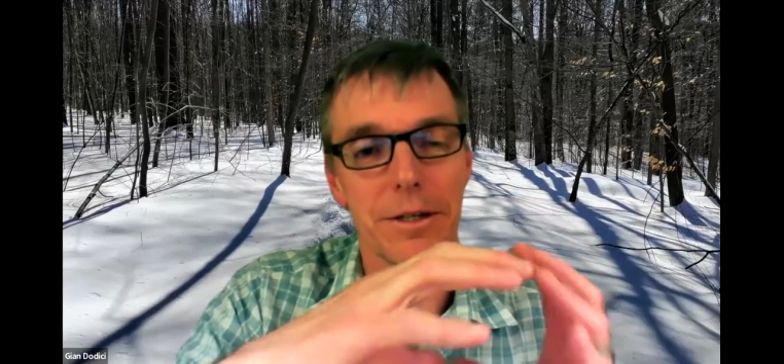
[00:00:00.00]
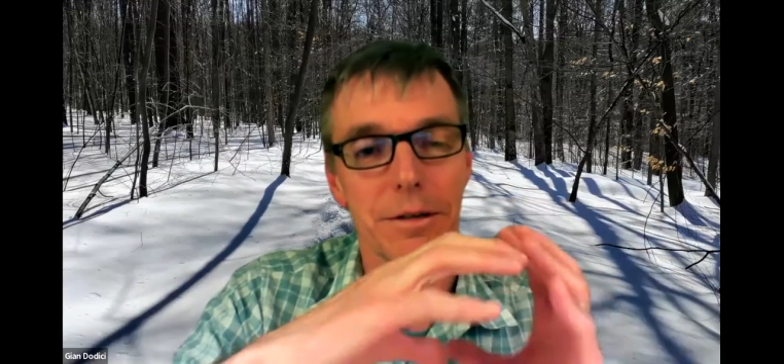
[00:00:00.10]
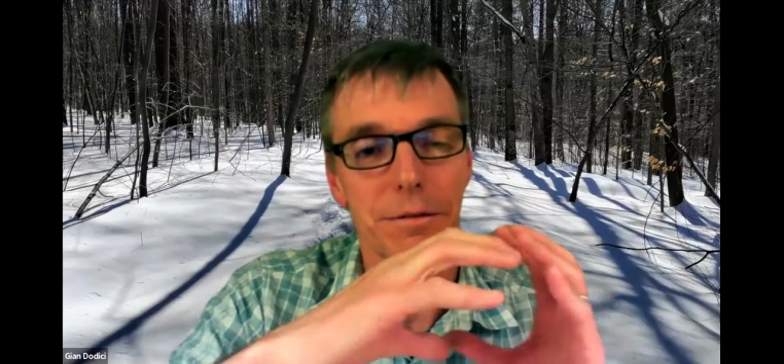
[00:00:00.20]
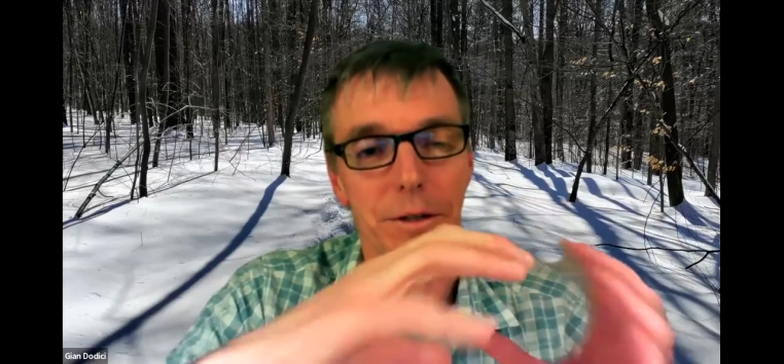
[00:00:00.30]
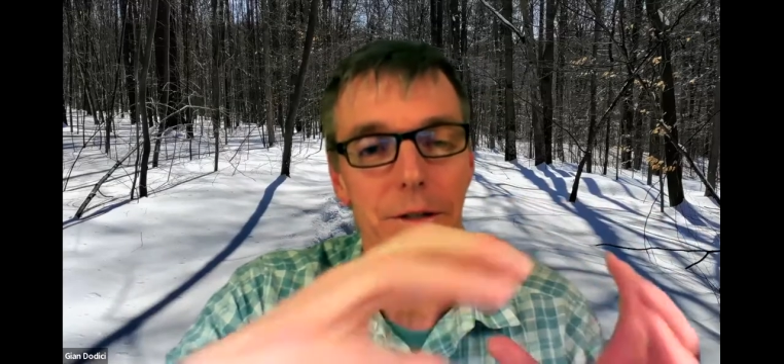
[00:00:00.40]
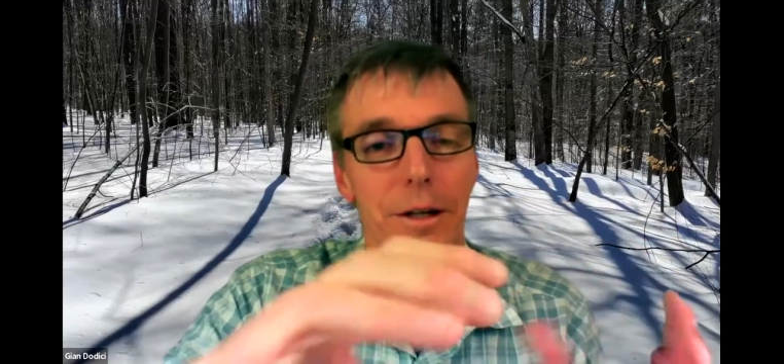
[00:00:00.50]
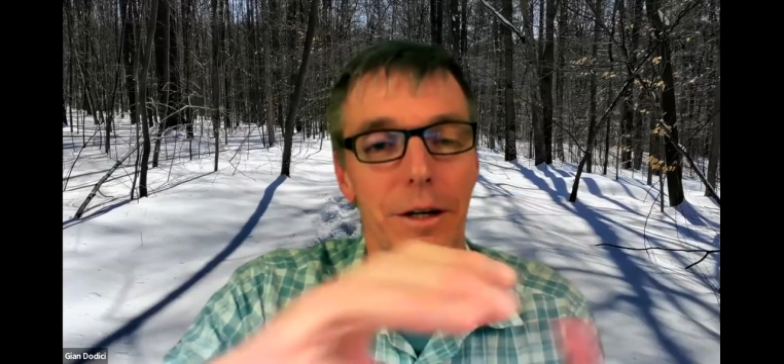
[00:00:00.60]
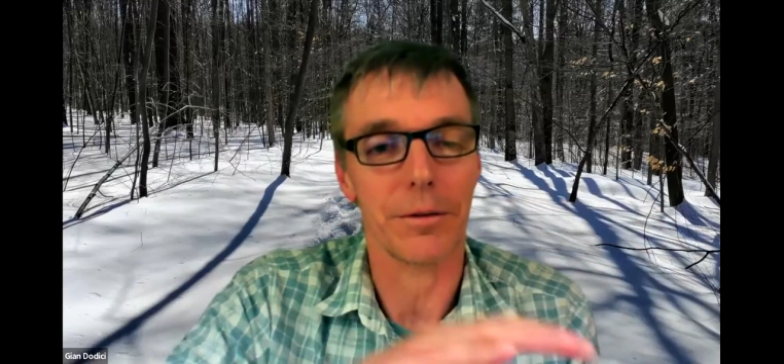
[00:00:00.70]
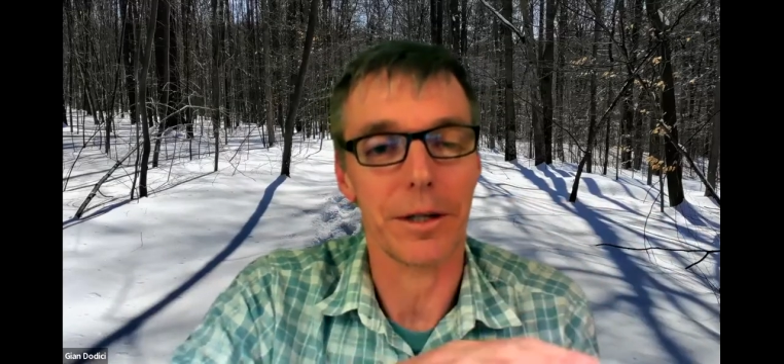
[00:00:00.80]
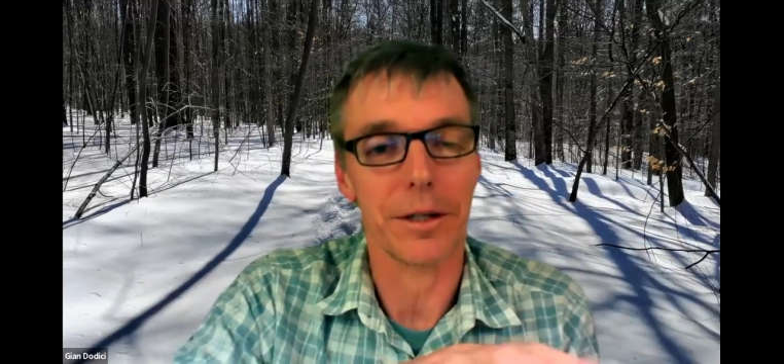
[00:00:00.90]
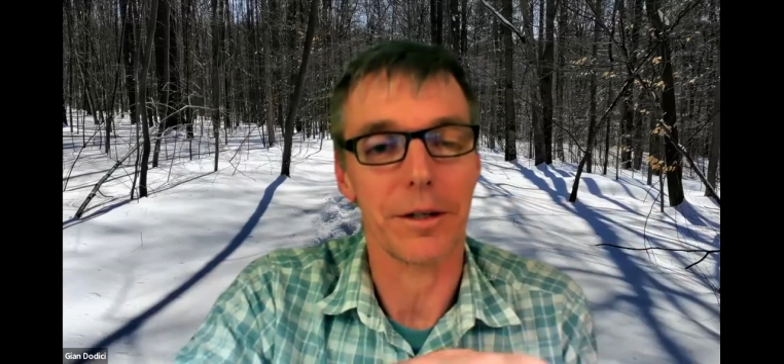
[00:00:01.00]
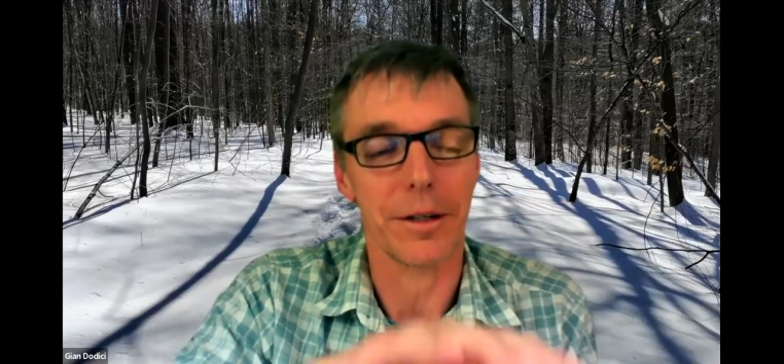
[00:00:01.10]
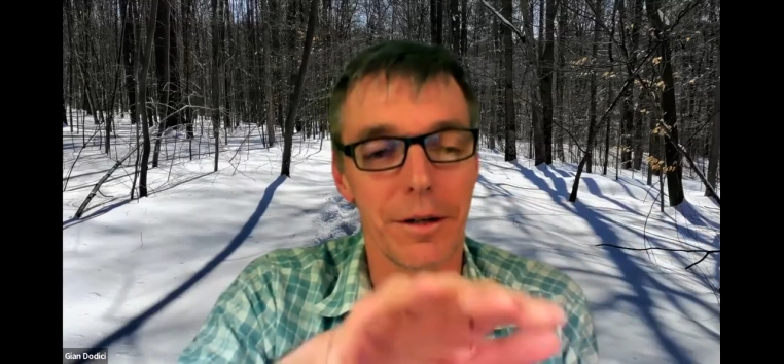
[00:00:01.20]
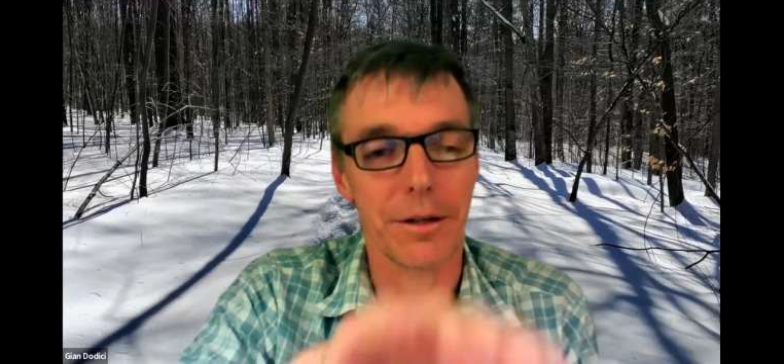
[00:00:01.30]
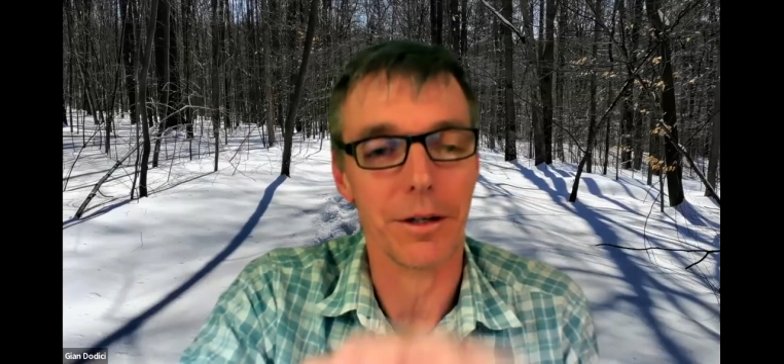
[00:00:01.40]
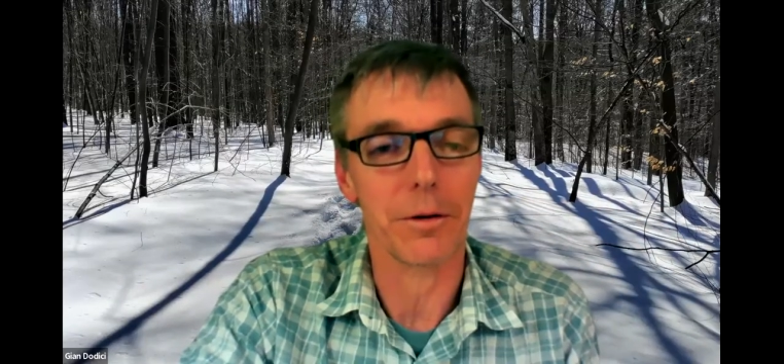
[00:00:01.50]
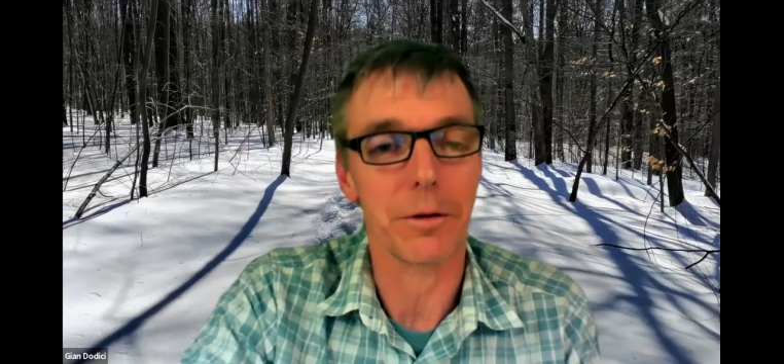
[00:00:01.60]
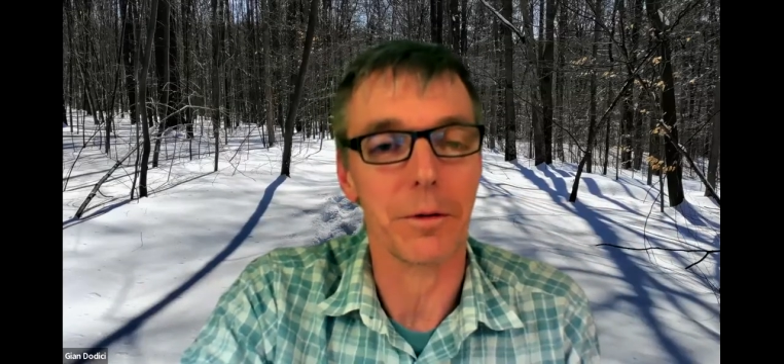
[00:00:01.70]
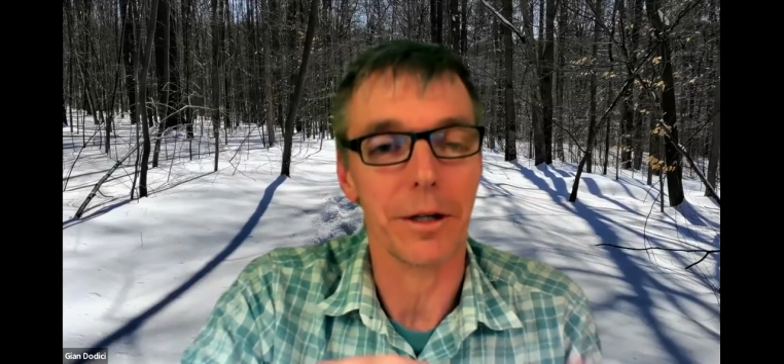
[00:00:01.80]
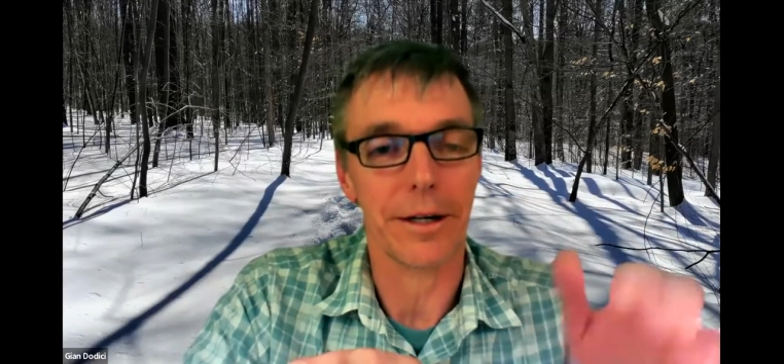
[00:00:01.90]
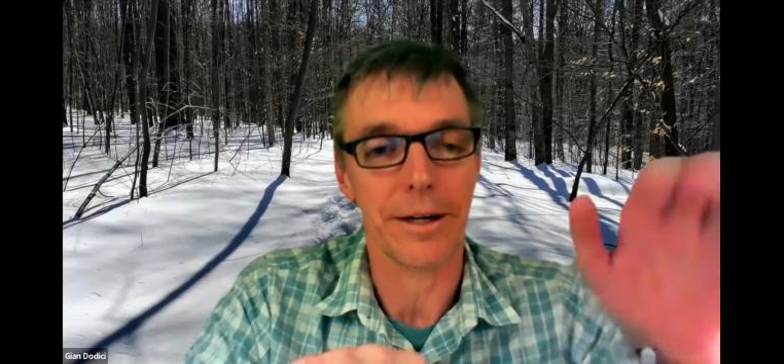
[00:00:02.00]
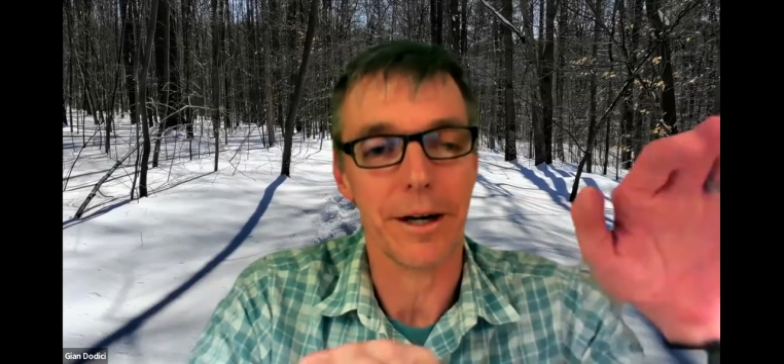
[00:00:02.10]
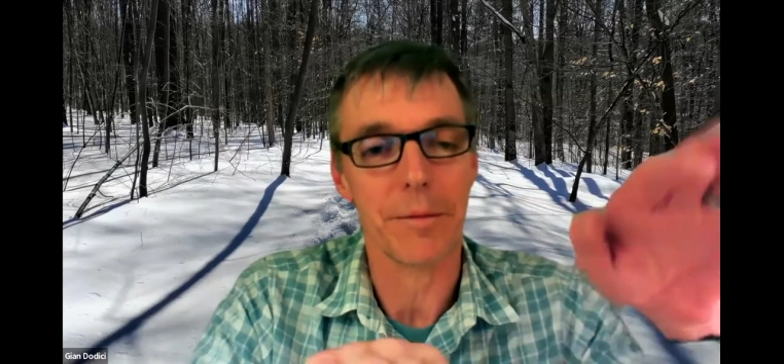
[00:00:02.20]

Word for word: there's a footer log, we call it you know, the lower one and an